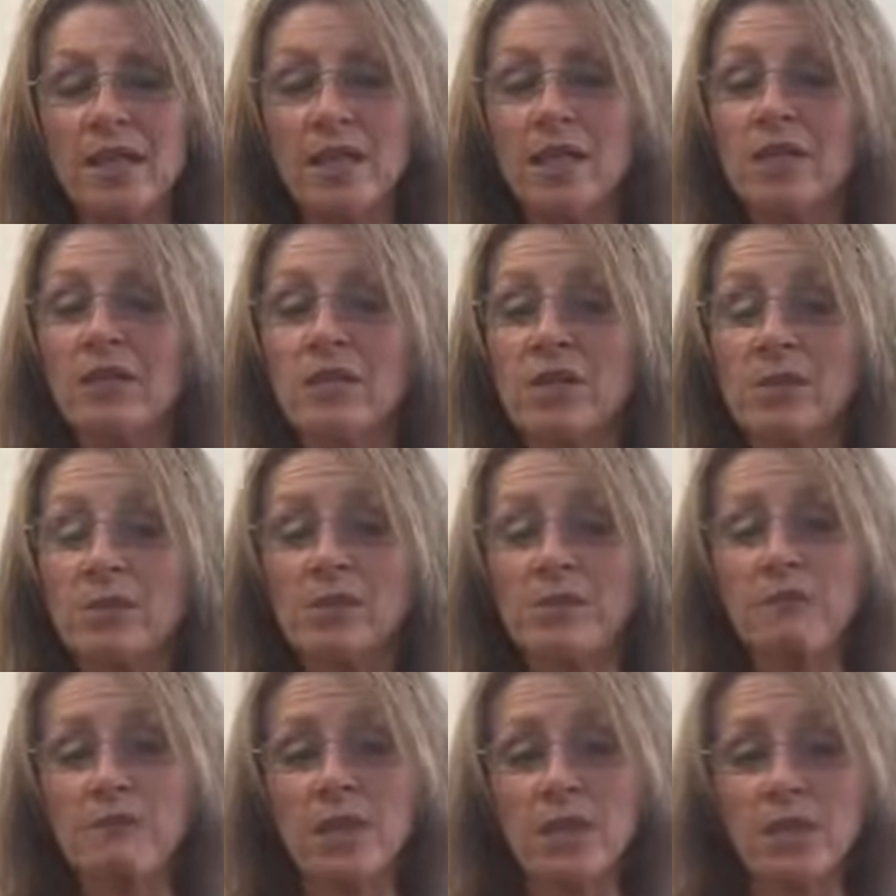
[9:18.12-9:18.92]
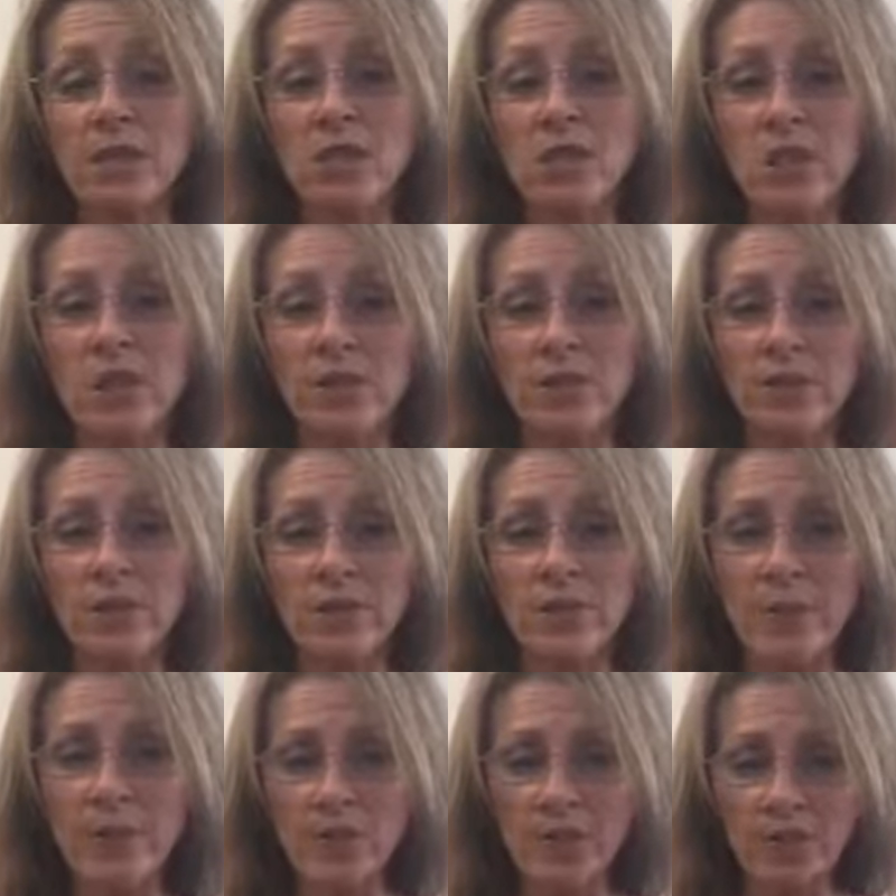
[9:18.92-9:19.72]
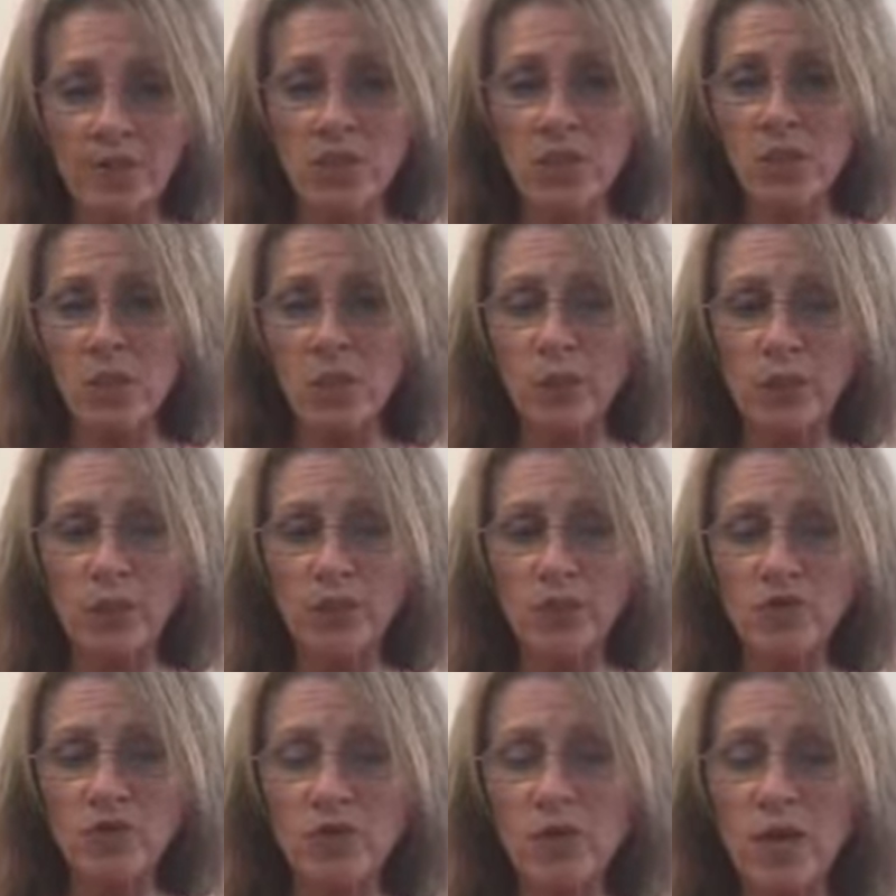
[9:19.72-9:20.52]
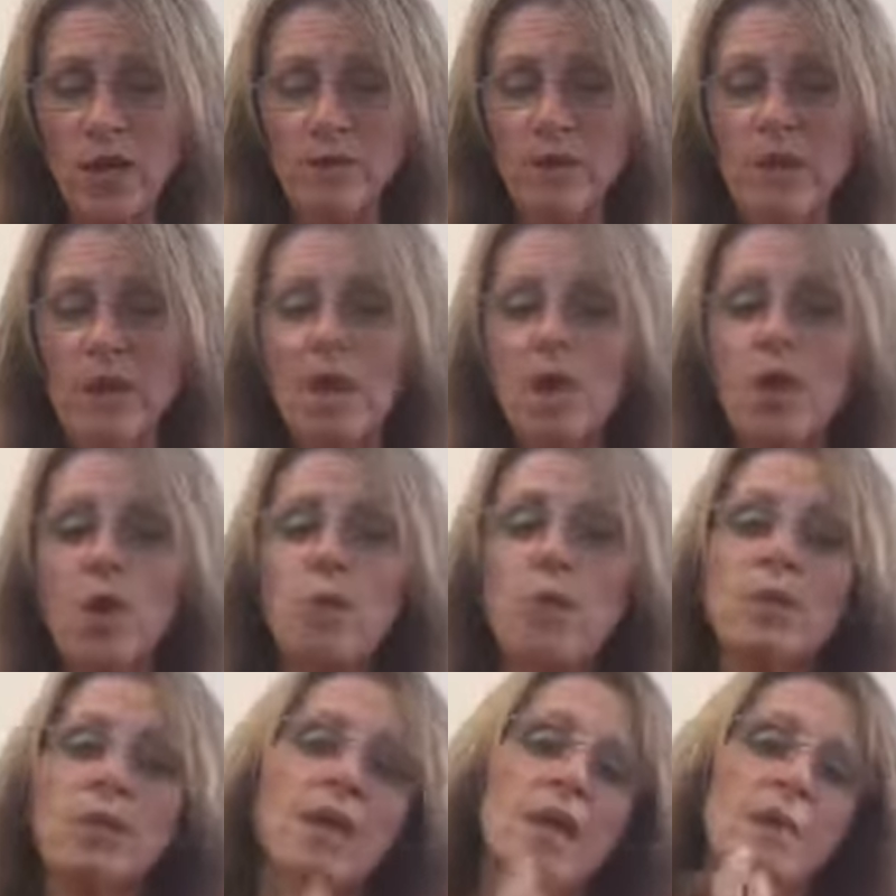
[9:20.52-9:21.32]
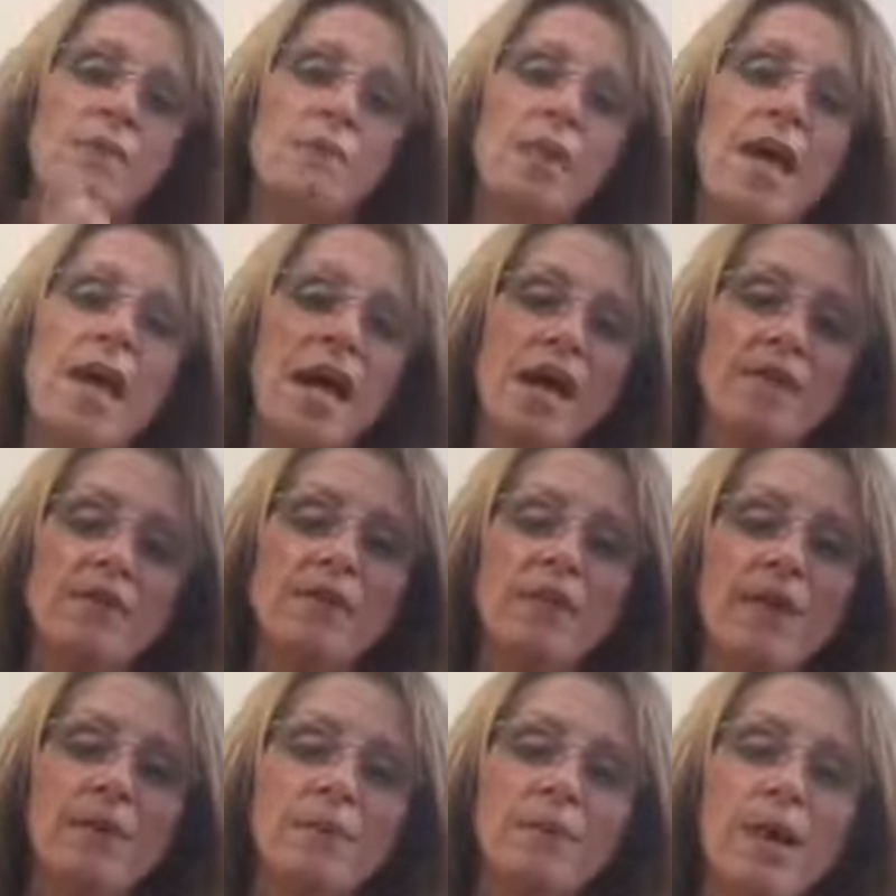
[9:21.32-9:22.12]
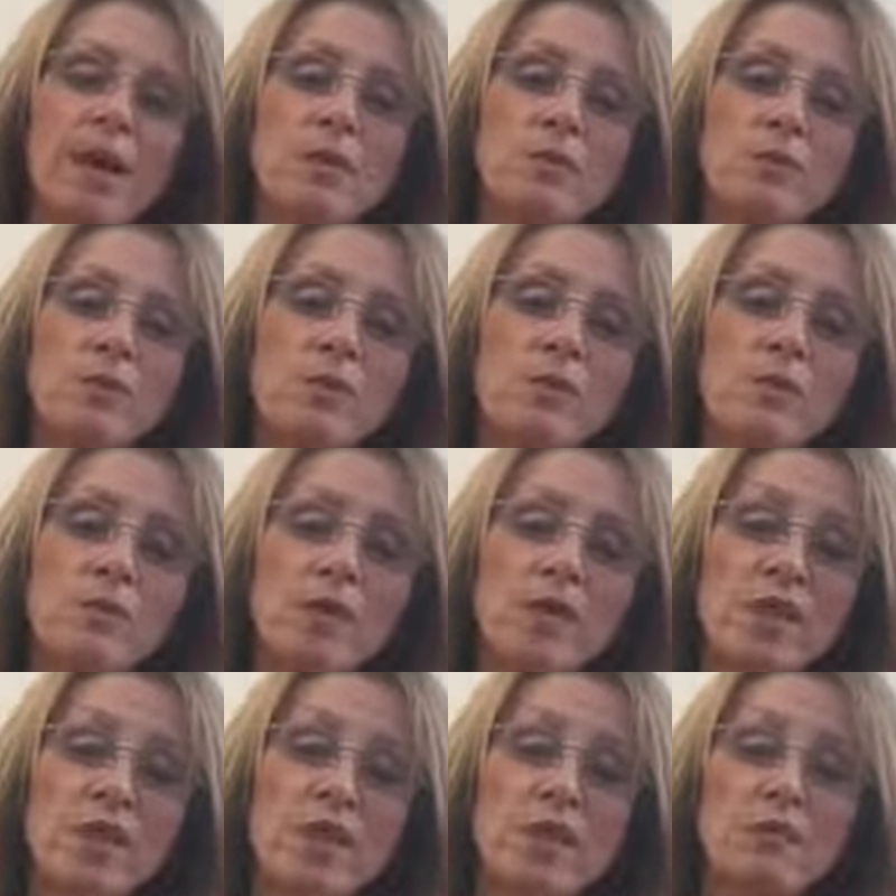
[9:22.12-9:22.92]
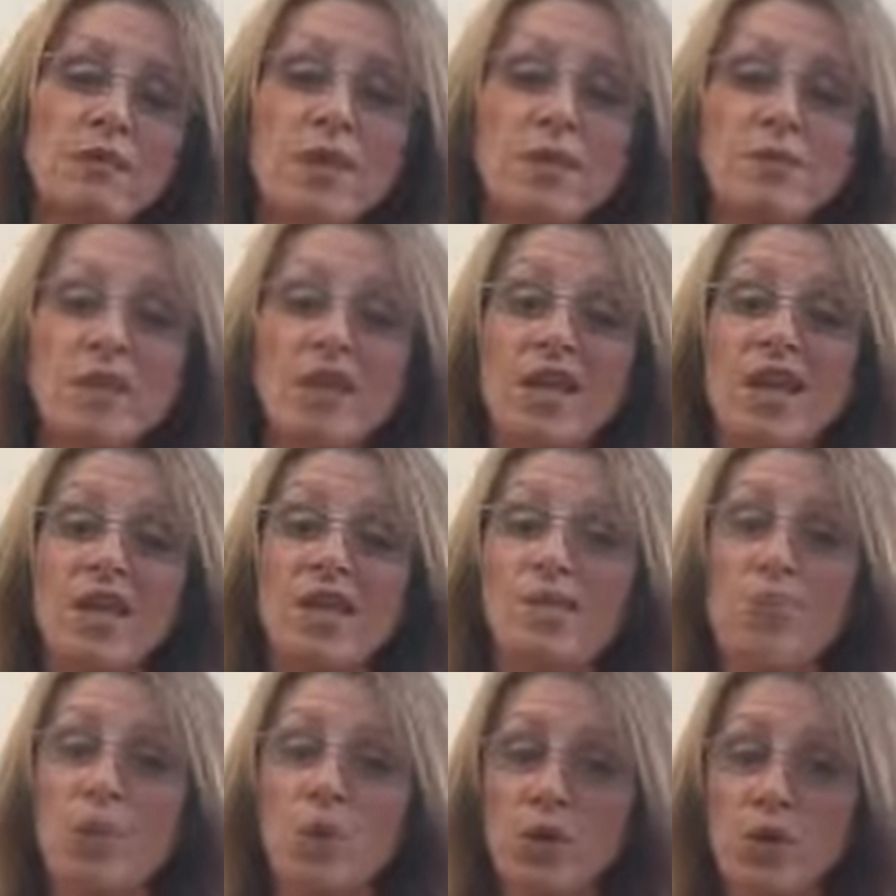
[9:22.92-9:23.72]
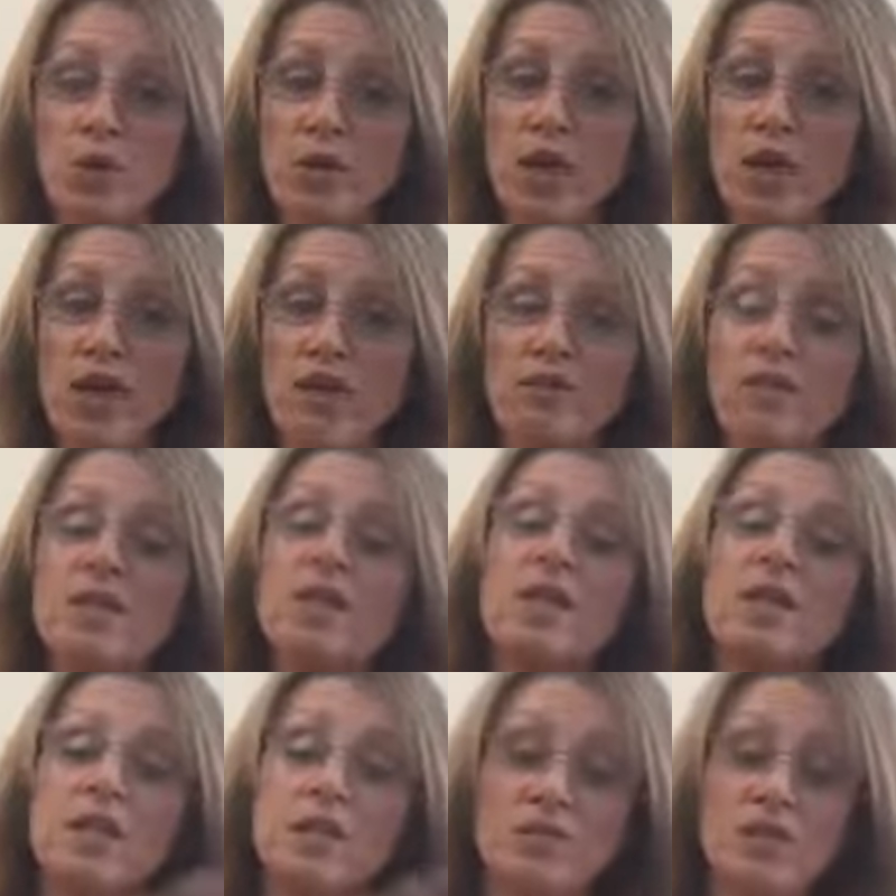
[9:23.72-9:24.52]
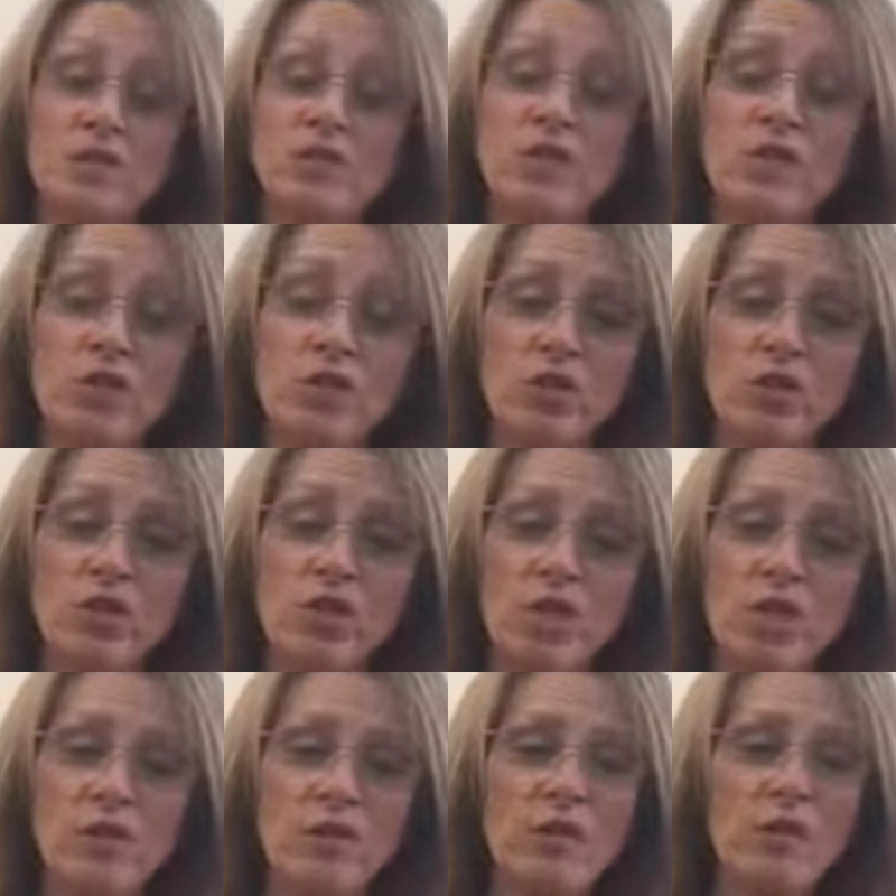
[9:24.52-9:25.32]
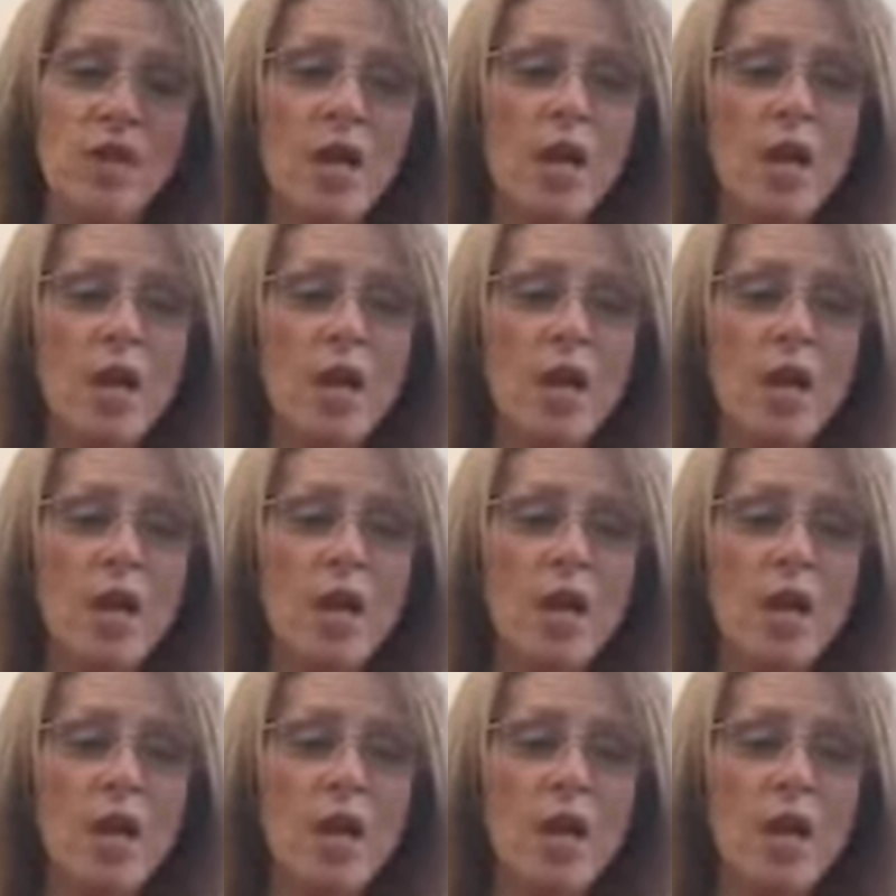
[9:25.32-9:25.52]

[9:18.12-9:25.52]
even a child's belly, just 1 little drop to help them have that bowel movement that maybe they weren't having, even for yourself.